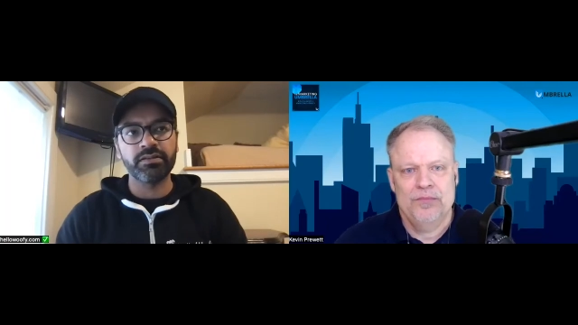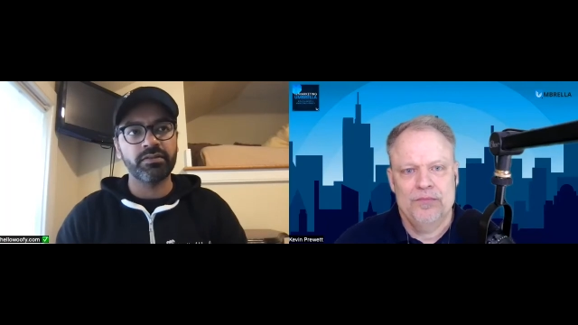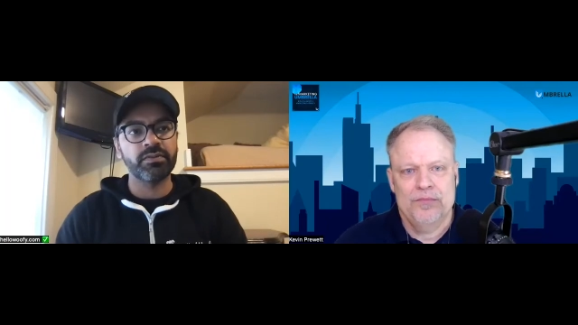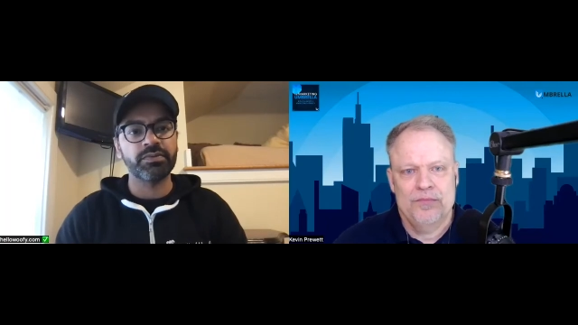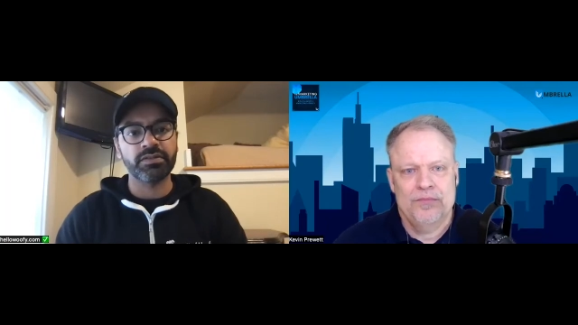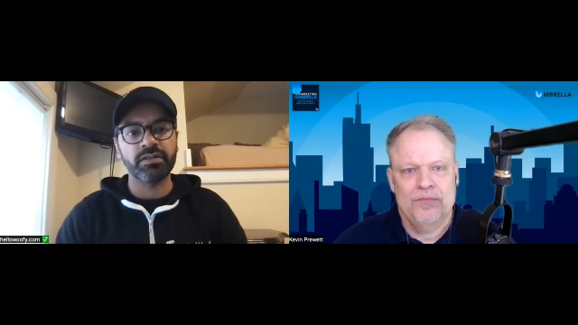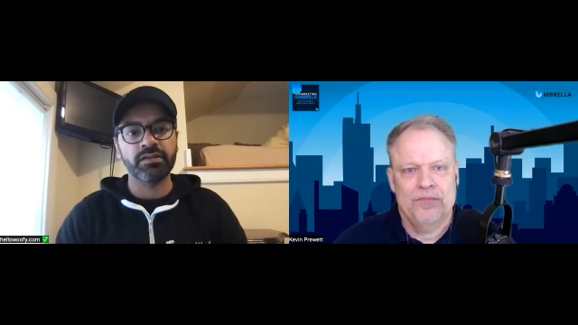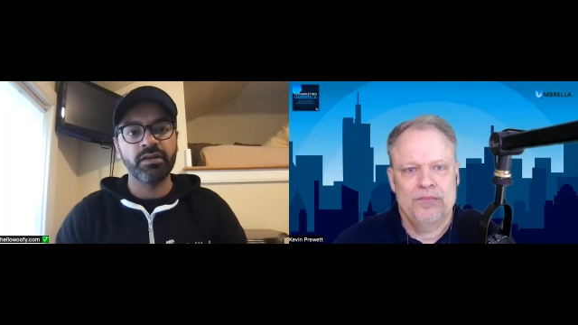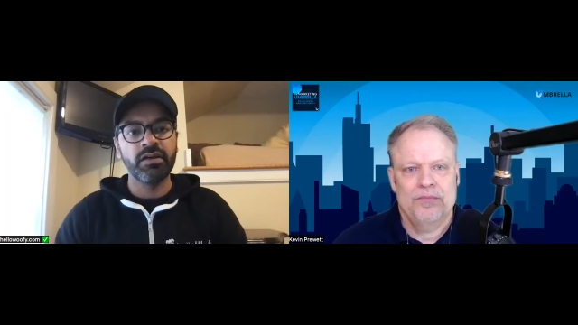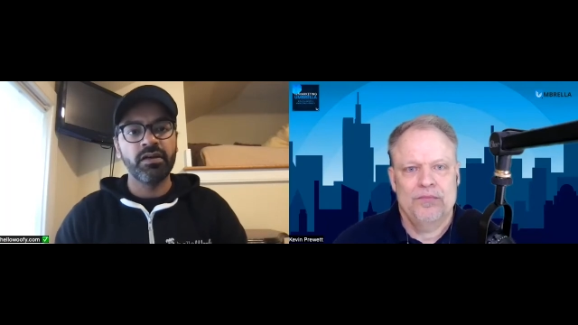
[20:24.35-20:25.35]
Speaker 1: Seventy
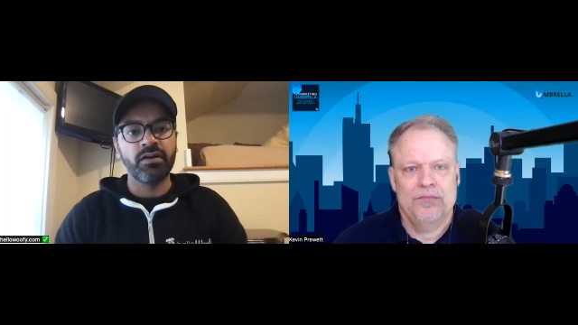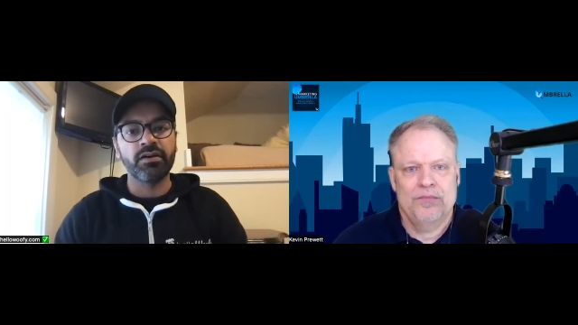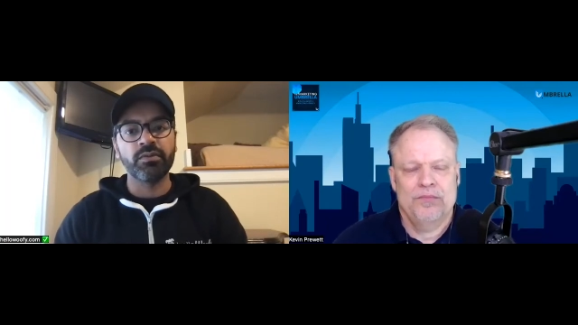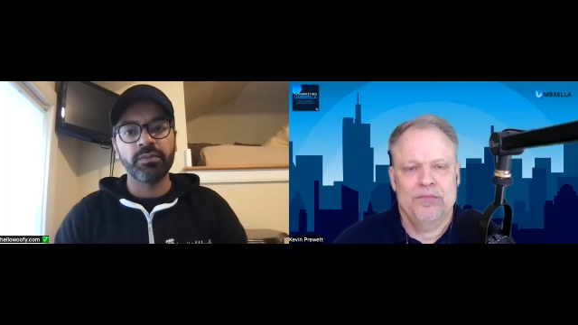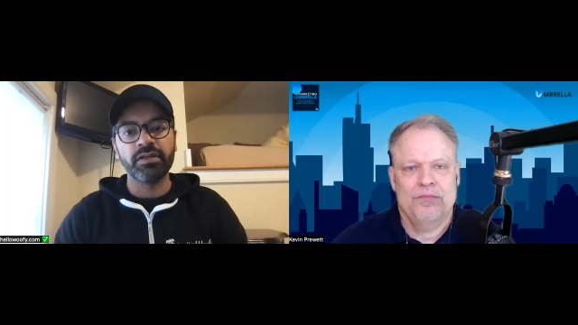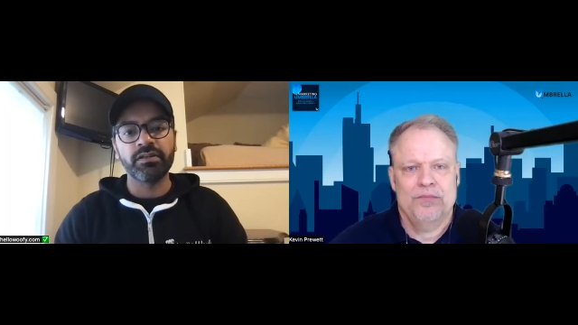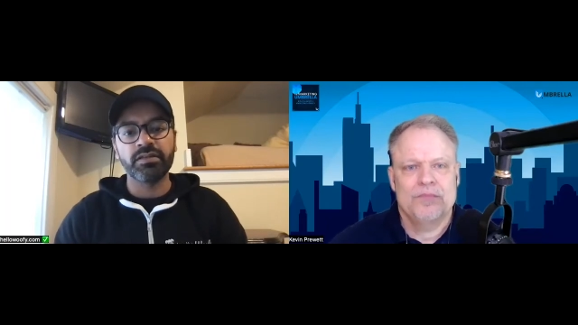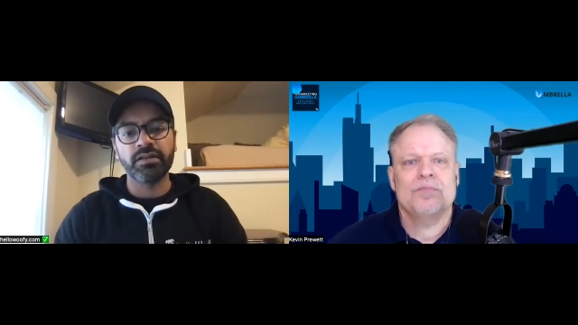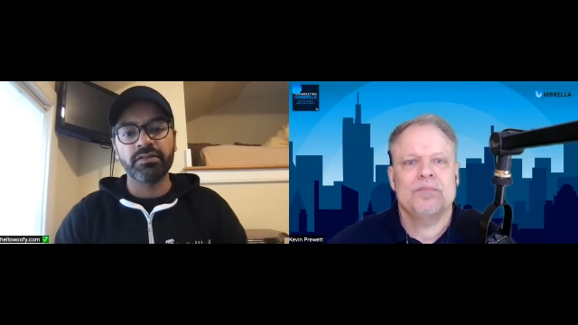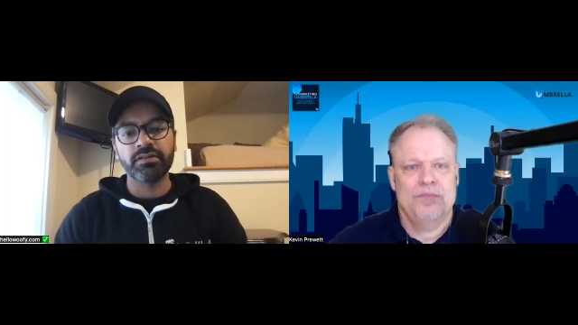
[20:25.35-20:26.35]
percent are women,
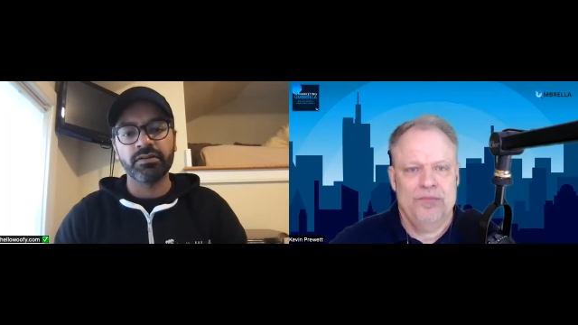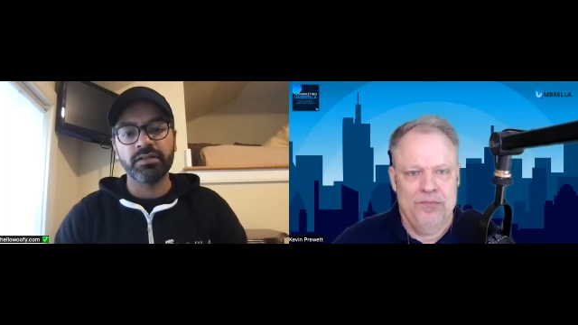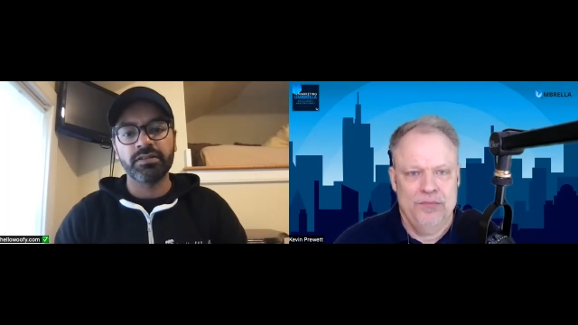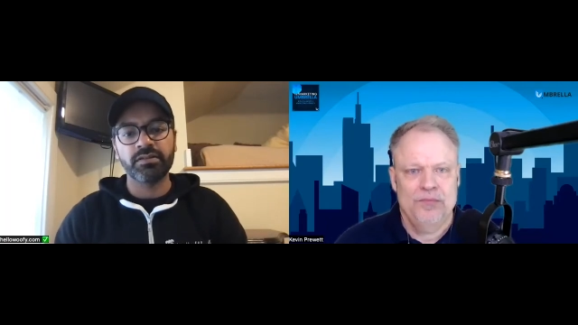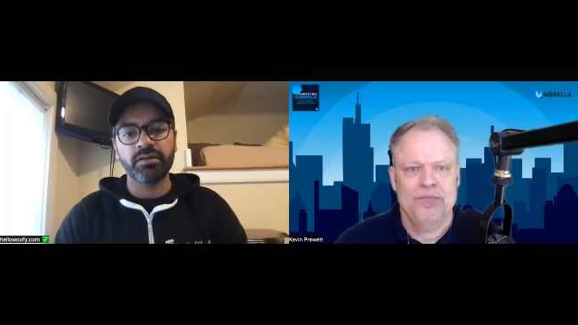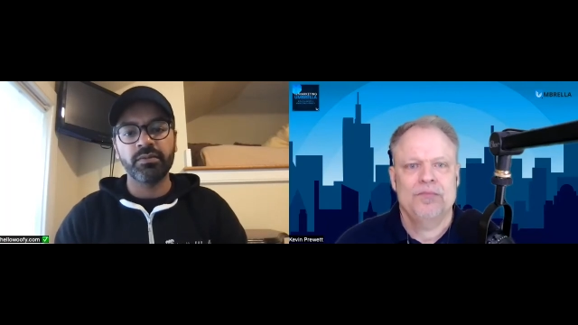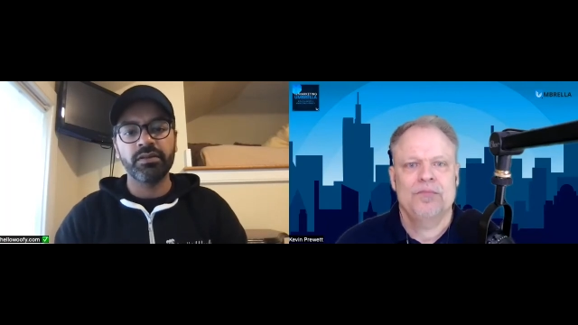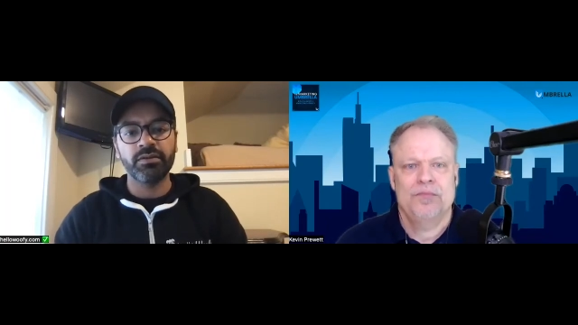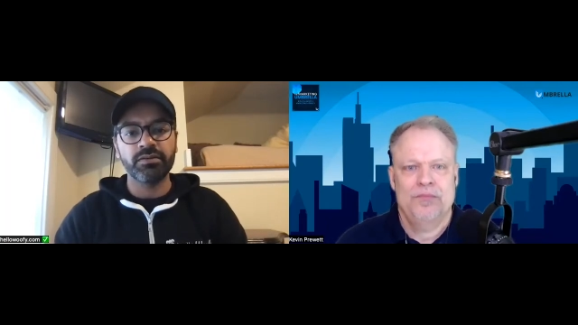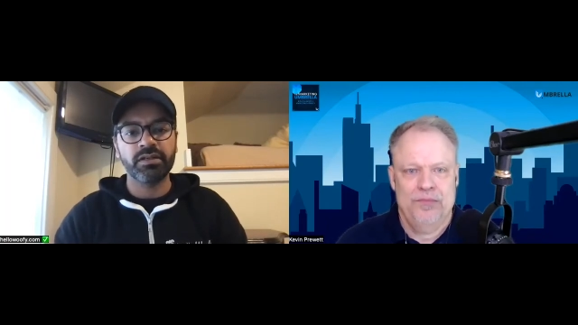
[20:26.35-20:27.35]
and so it's going to be
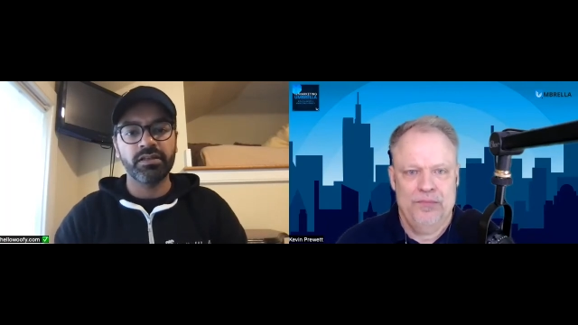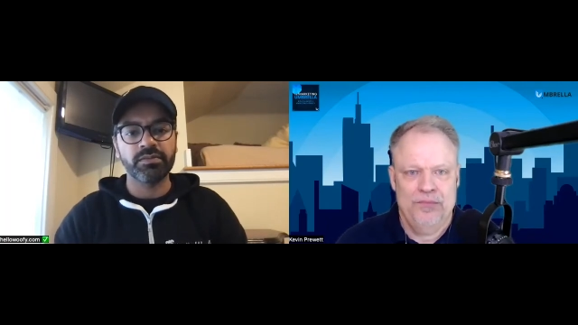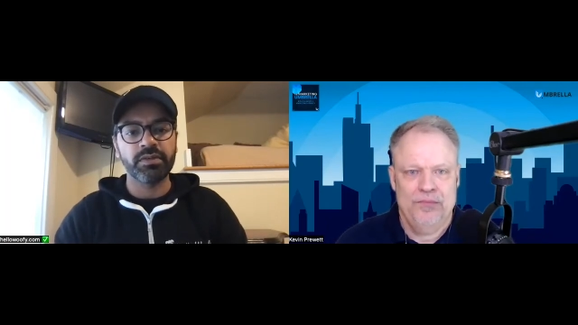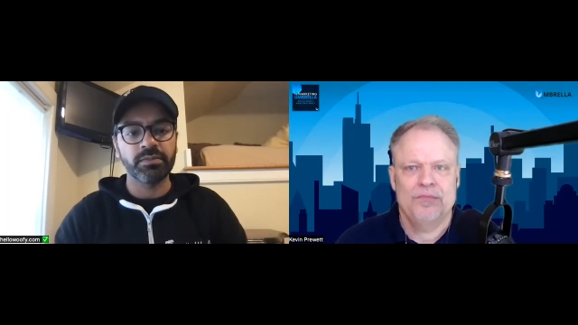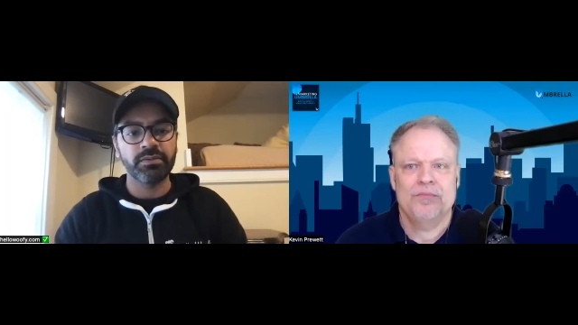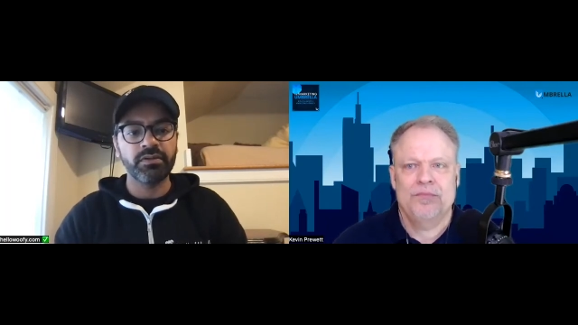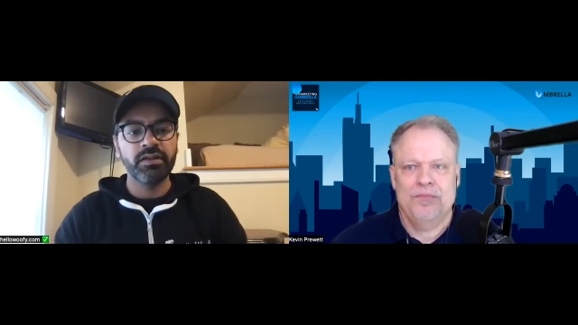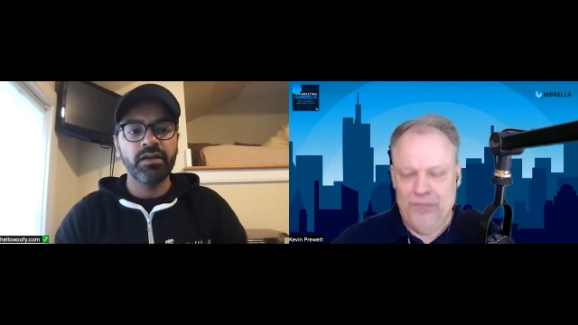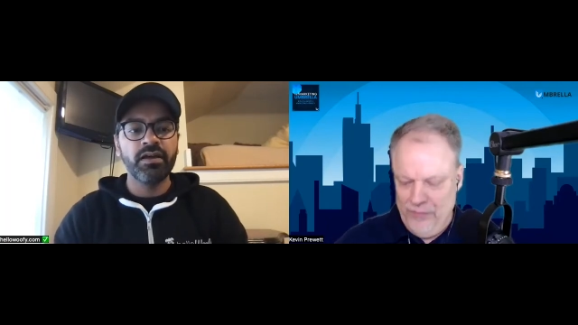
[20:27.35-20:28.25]
those kinds of people.